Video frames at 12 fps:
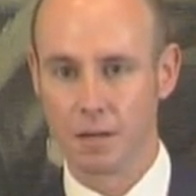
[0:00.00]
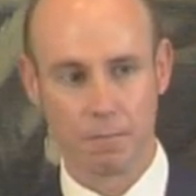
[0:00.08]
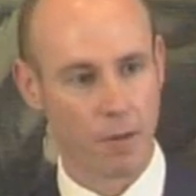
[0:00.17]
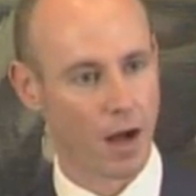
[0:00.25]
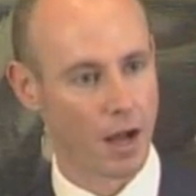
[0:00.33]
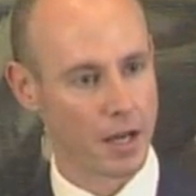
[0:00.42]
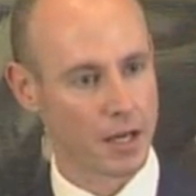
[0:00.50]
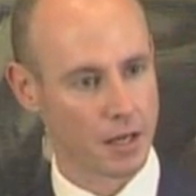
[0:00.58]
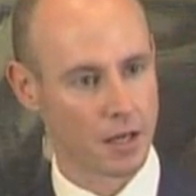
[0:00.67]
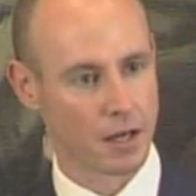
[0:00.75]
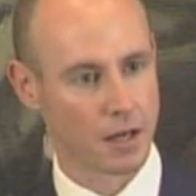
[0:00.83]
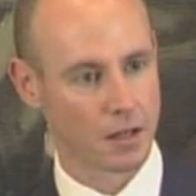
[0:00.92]
by
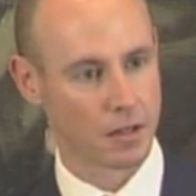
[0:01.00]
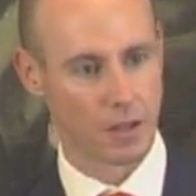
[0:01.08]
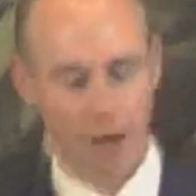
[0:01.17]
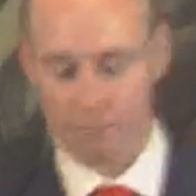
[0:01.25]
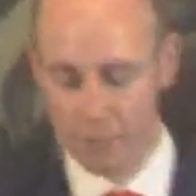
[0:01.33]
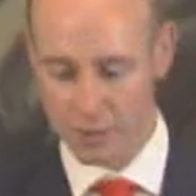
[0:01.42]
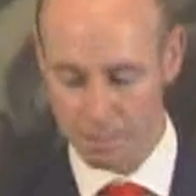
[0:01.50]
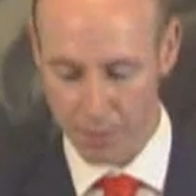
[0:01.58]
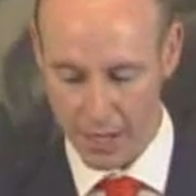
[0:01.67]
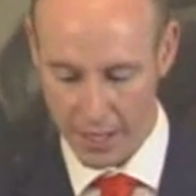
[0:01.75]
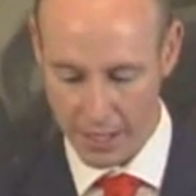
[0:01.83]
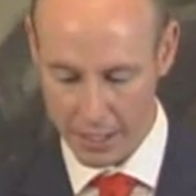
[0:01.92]
the government,
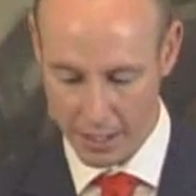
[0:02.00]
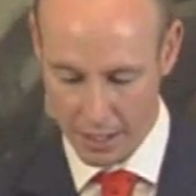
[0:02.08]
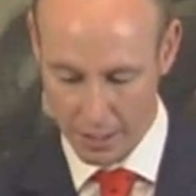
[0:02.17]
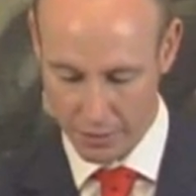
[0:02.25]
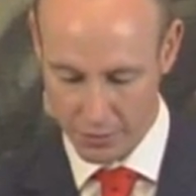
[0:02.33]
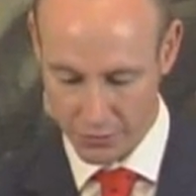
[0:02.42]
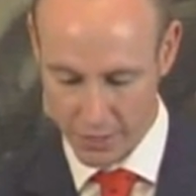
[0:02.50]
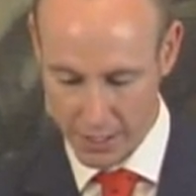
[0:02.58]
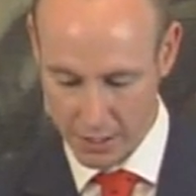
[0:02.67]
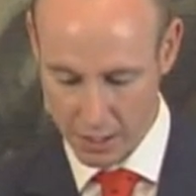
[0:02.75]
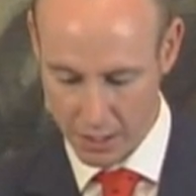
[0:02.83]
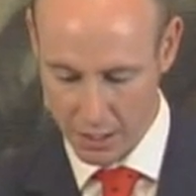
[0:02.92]
by the
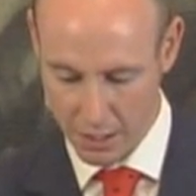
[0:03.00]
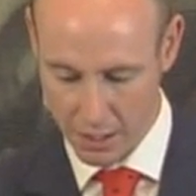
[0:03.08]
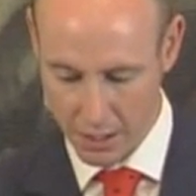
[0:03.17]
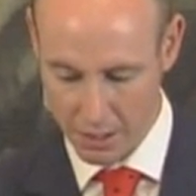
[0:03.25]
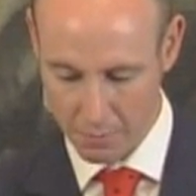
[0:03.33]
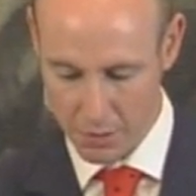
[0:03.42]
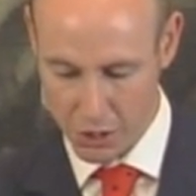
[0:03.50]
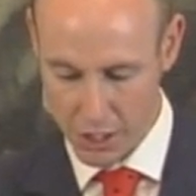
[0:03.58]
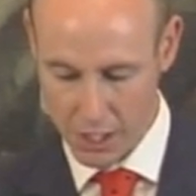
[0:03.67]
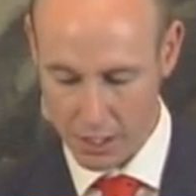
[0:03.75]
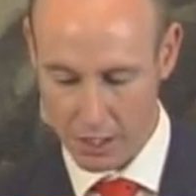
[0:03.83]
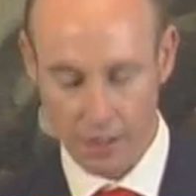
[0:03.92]
state
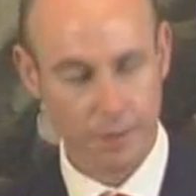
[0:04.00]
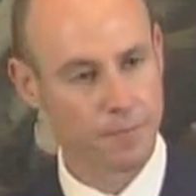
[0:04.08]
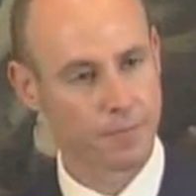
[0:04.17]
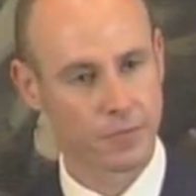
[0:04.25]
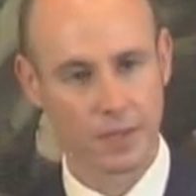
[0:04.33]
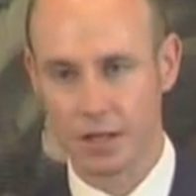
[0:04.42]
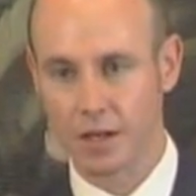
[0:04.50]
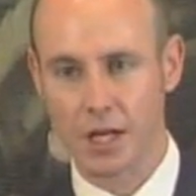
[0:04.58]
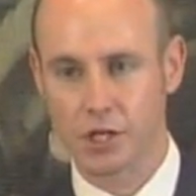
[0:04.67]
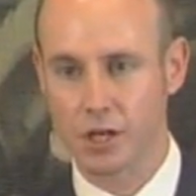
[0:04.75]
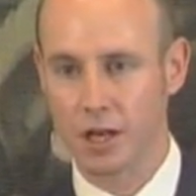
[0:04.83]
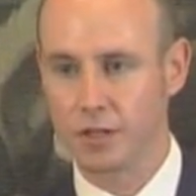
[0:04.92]
machine.
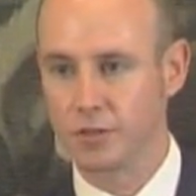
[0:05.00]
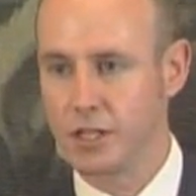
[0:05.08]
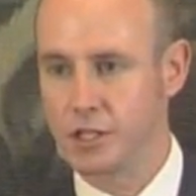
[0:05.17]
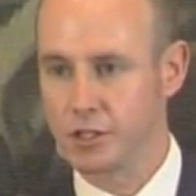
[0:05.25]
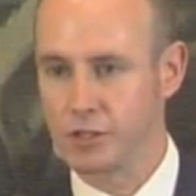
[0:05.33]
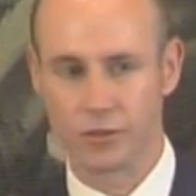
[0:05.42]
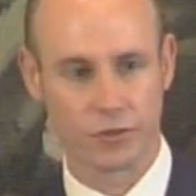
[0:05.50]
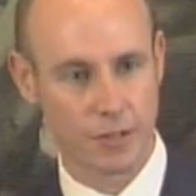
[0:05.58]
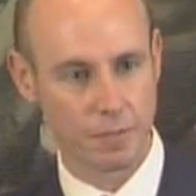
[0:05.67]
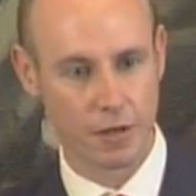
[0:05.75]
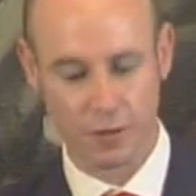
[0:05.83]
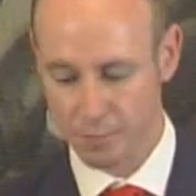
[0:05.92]
Nationalisation,
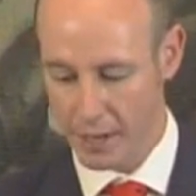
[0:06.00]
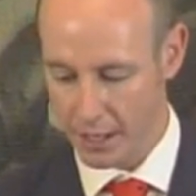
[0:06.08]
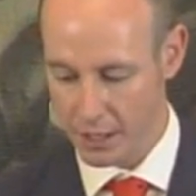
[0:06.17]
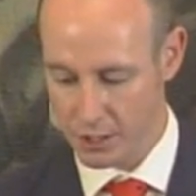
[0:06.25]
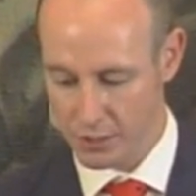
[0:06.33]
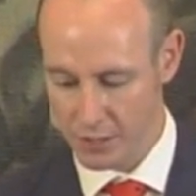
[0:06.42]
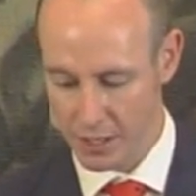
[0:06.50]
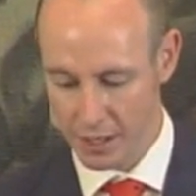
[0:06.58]
stimulus packages,